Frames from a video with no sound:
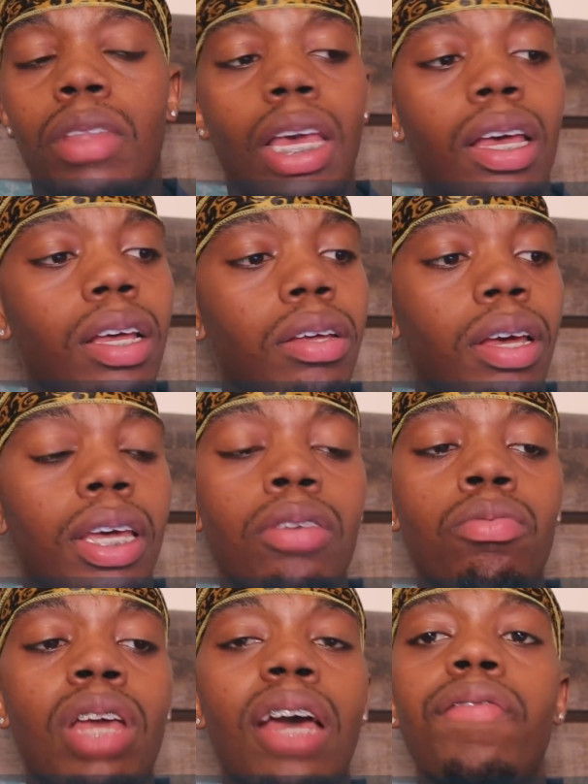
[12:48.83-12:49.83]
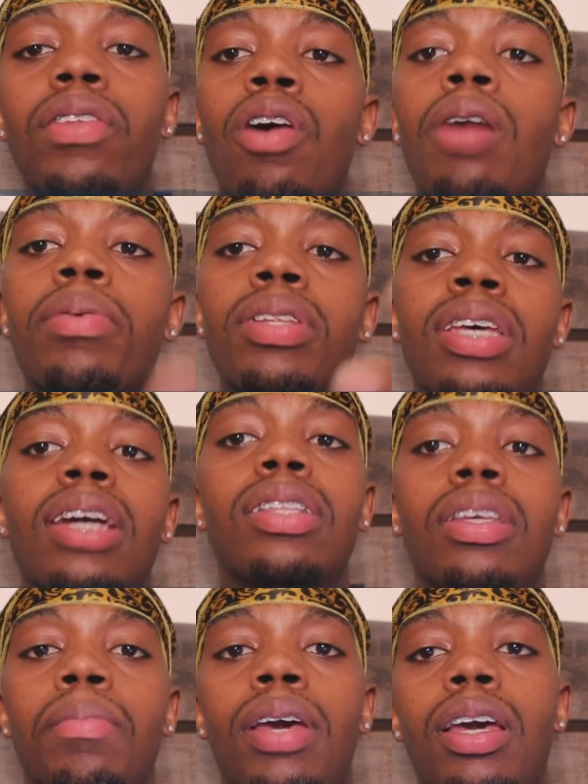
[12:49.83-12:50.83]
Yeah, and you definitely are
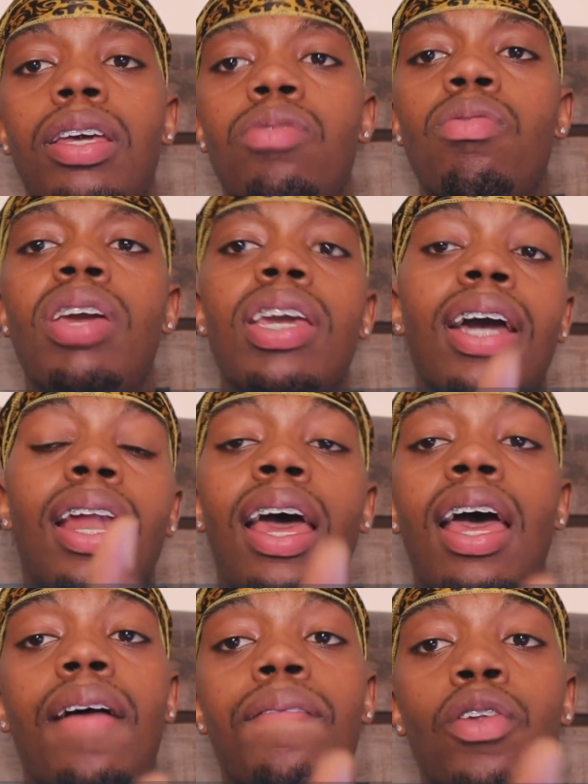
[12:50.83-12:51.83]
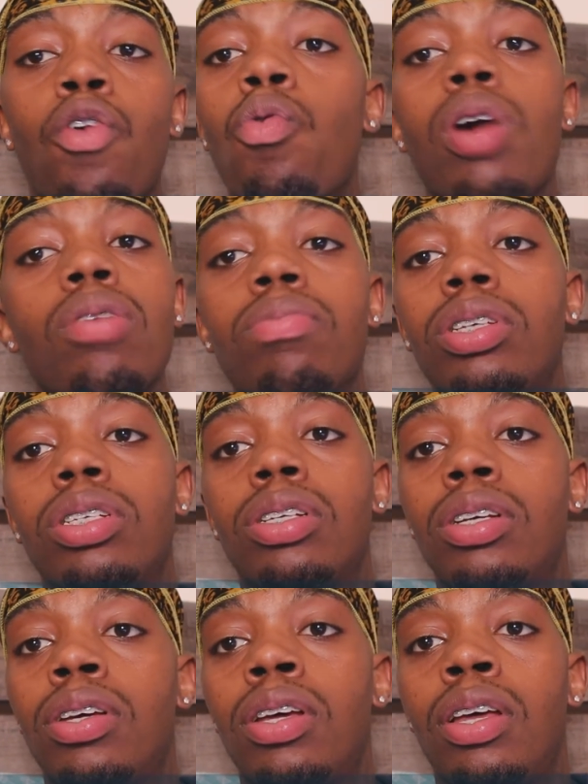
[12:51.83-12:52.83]
protected, man. You ain't gotta have no worries.
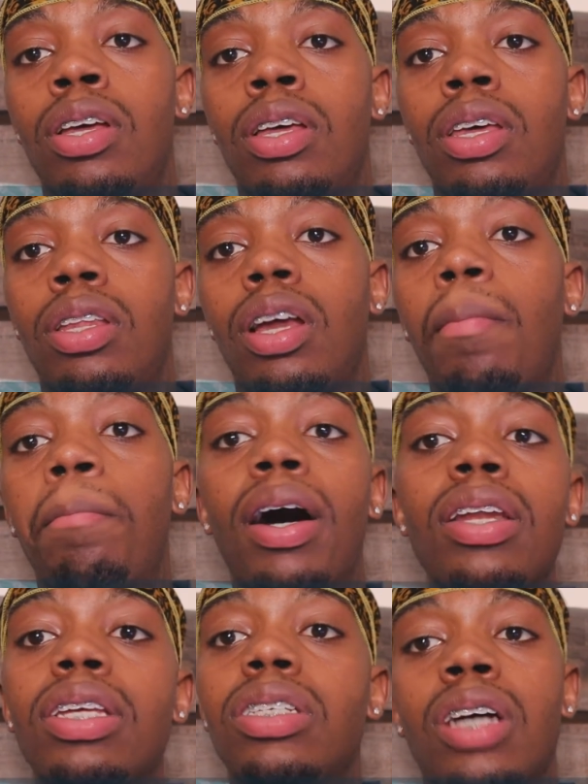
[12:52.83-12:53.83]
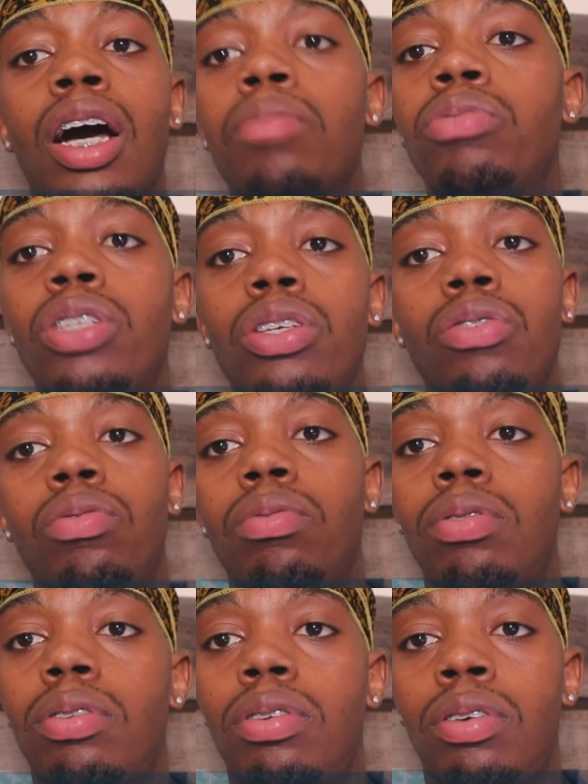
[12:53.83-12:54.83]
Abundance comes to
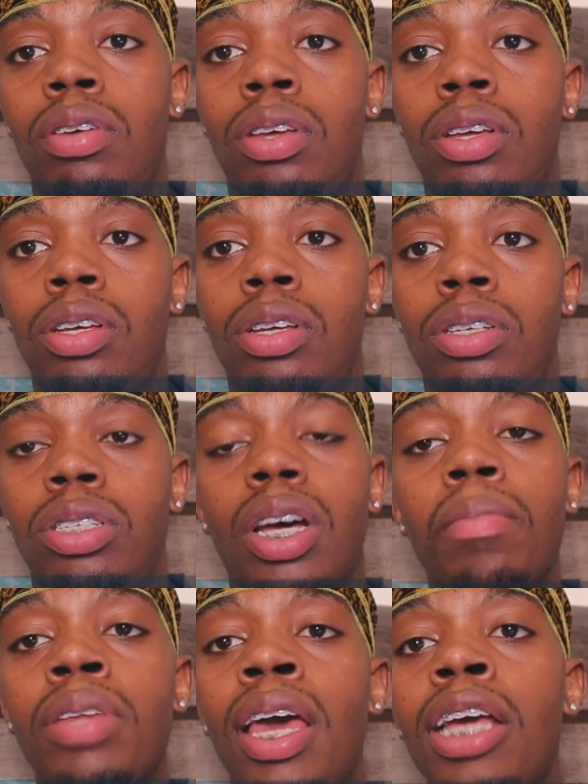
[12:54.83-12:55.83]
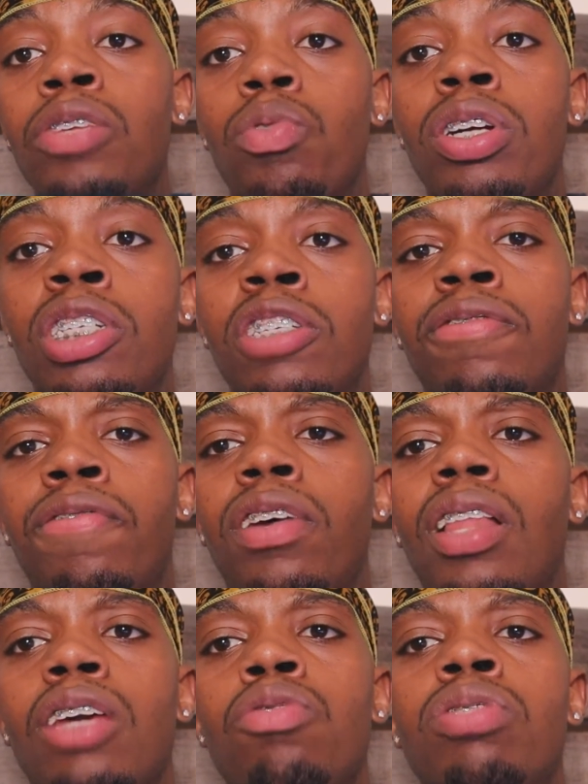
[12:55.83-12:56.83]
you. Some days where it just
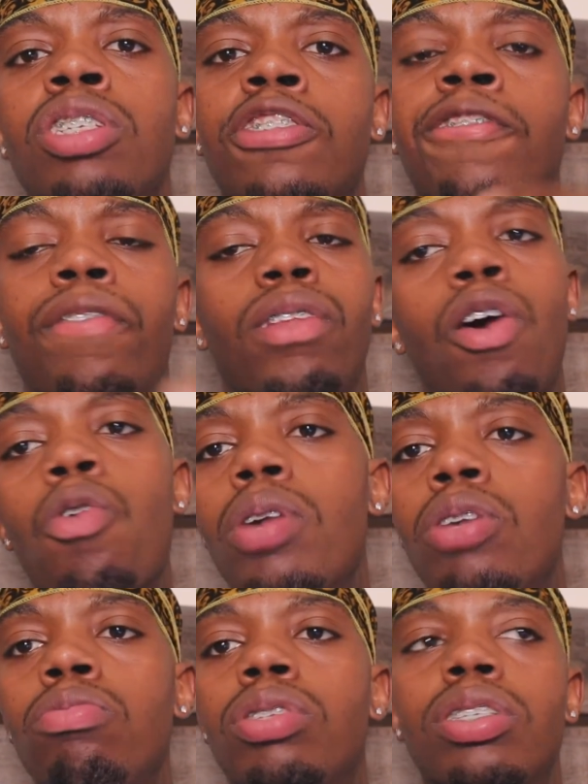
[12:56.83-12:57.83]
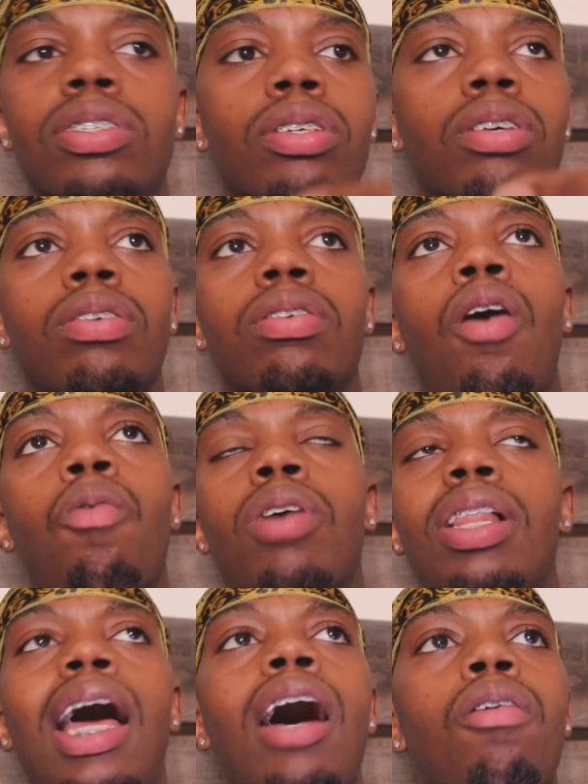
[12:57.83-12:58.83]
feel like you just flowing, you just on
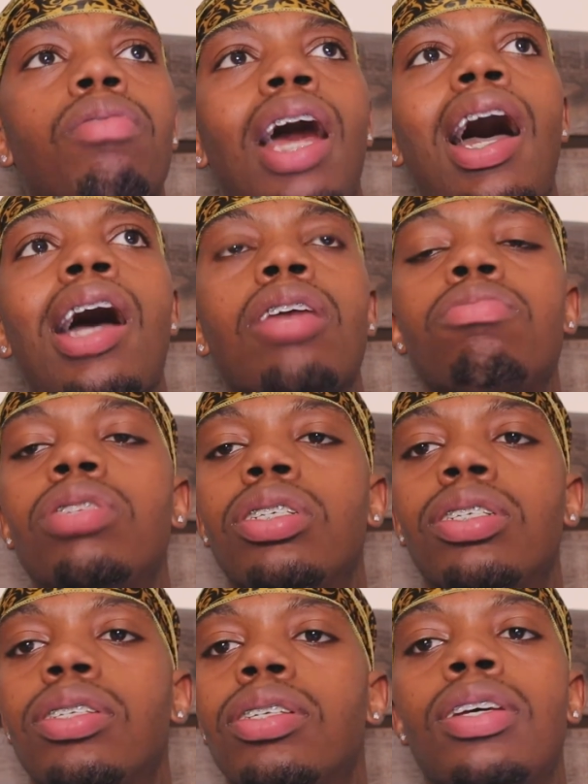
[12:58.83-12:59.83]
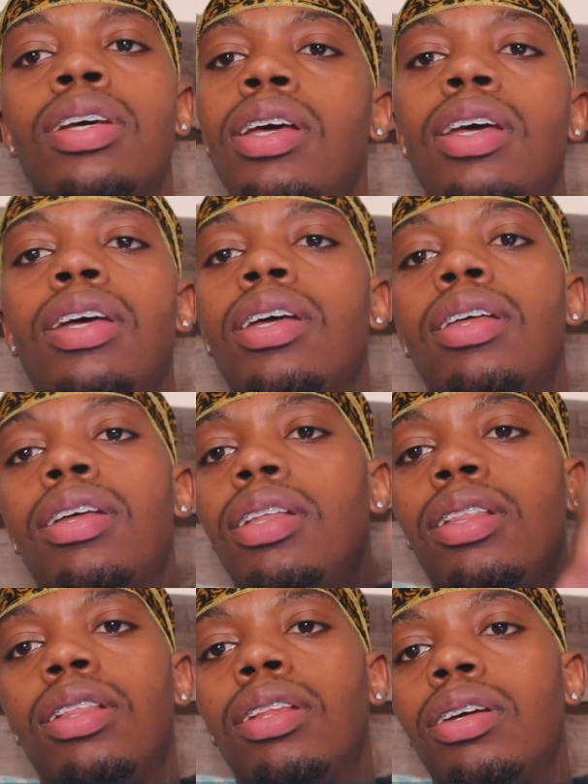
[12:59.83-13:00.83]
cloud nine, you just
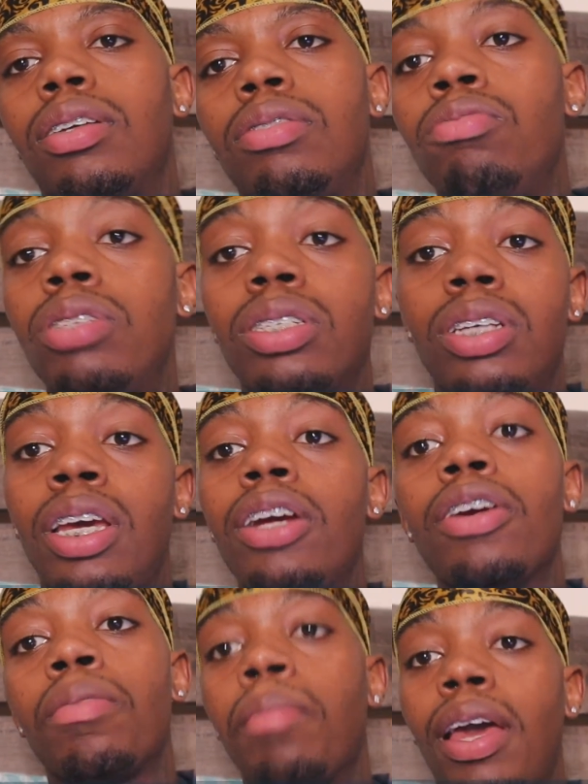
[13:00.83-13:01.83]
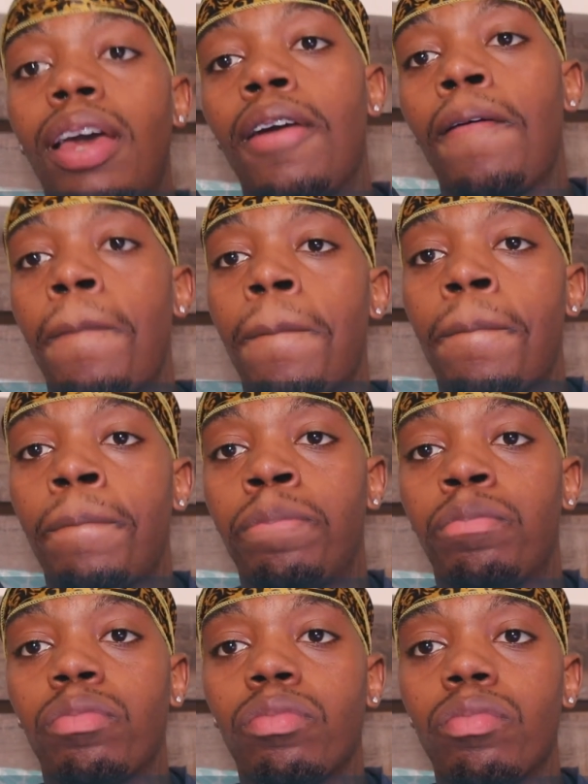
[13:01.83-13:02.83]
you just here, man.
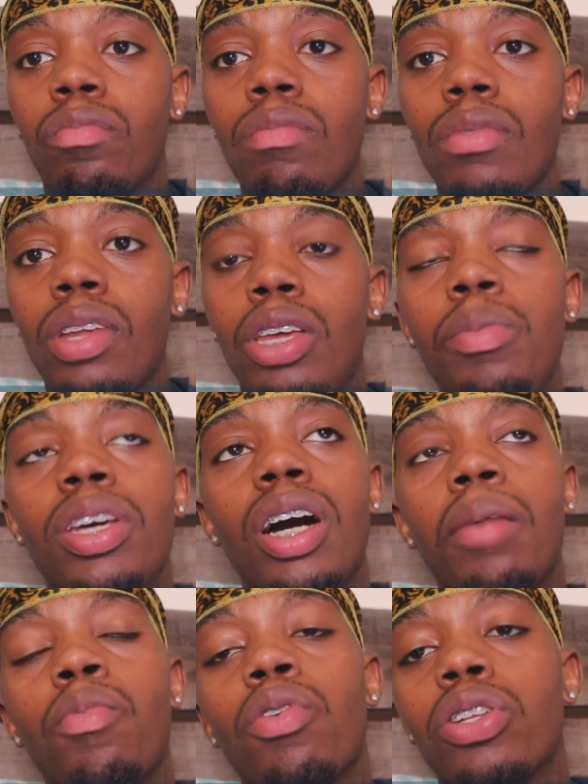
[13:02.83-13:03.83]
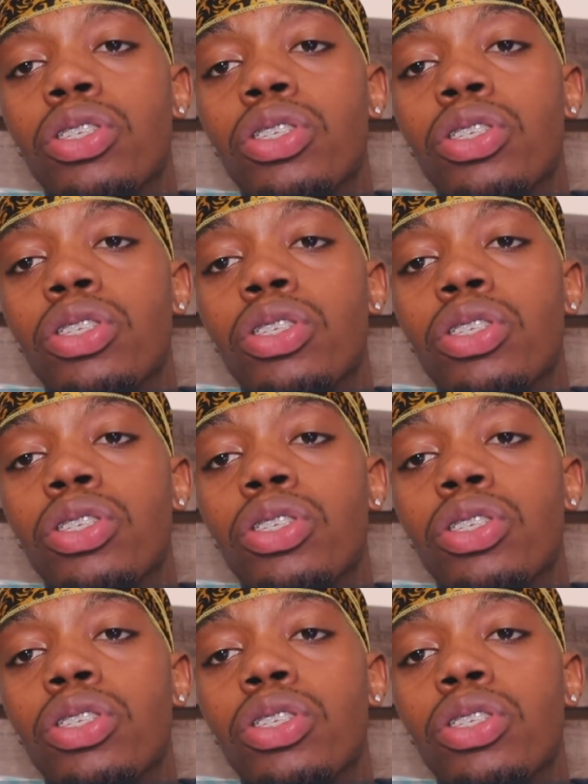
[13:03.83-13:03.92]
You become more